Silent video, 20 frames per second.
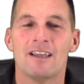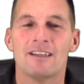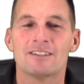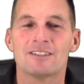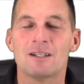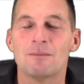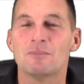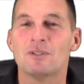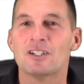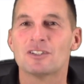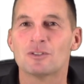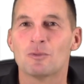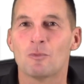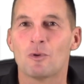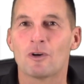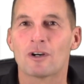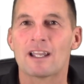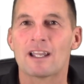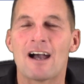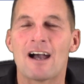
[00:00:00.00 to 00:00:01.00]
something doesn't
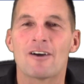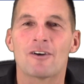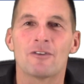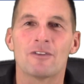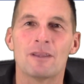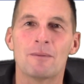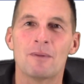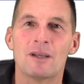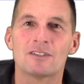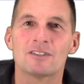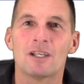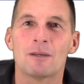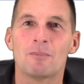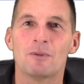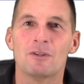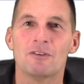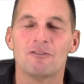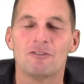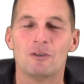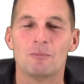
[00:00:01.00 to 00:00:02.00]
out or they mess up
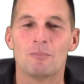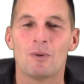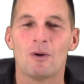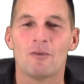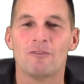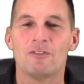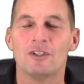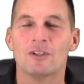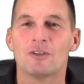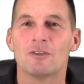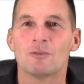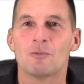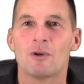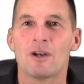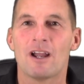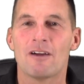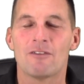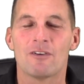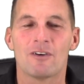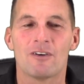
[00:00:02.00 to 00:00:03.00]
on the football field or
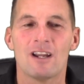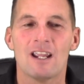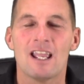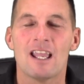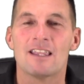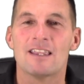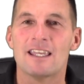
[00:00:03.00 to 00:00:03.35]
whatever,